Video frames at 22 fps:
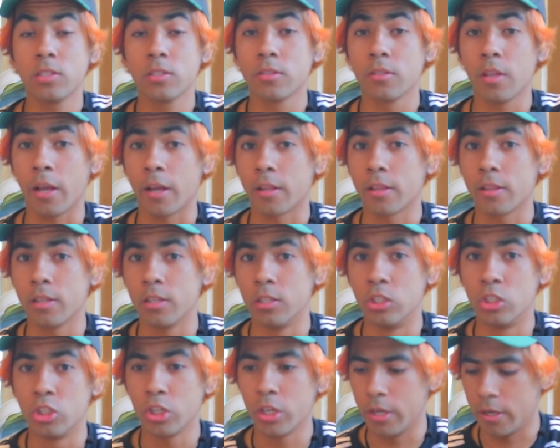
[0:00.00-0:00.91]
is like
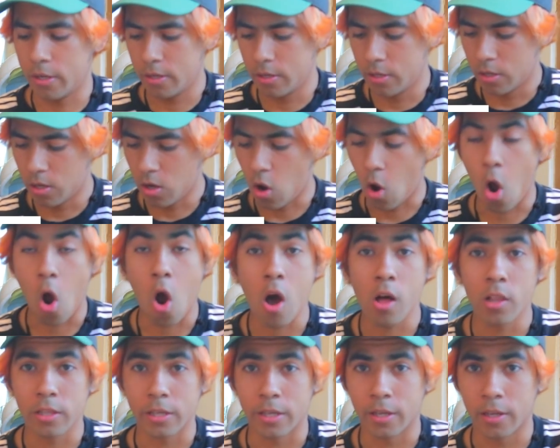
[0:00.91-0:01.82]
legit,
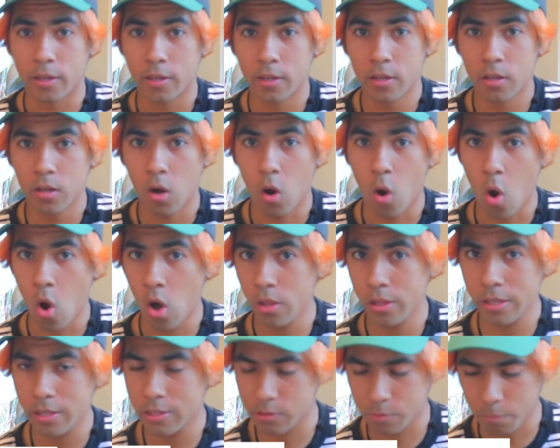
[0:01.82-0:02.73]
Ollie
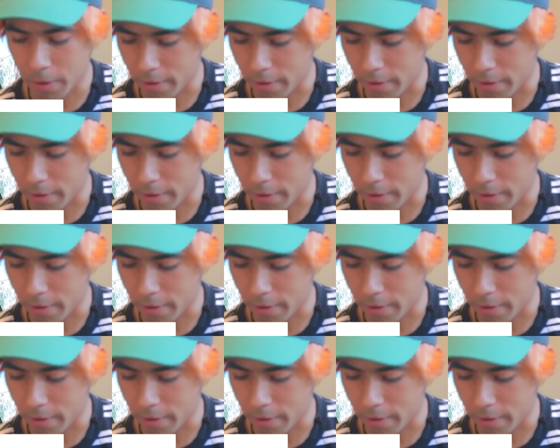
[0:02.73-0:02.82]
is